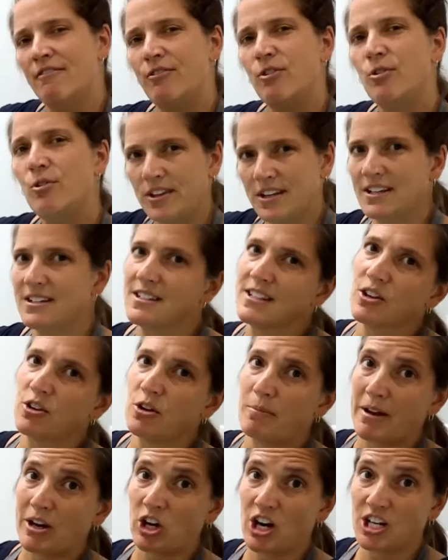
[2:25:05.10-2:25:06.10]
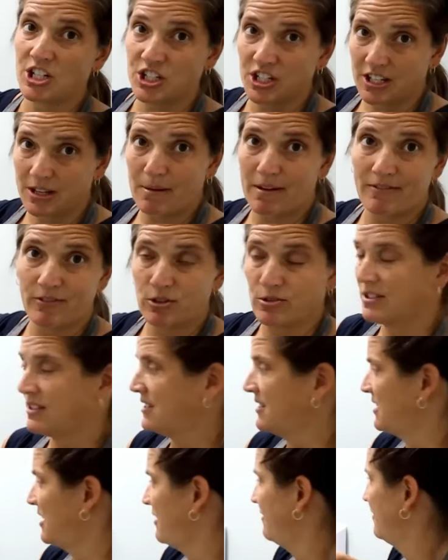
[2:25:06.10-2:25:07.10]
to fold these and go in my garage and get my
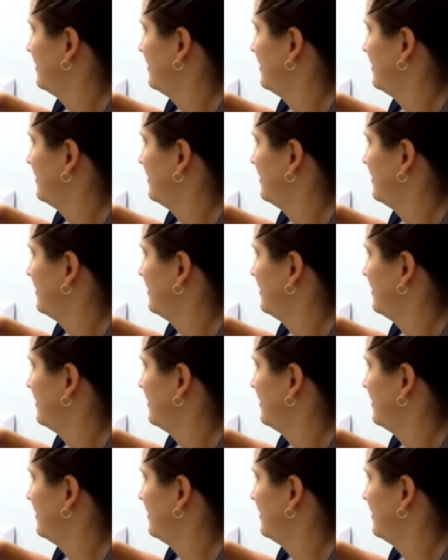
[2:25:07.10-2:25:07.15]
frozen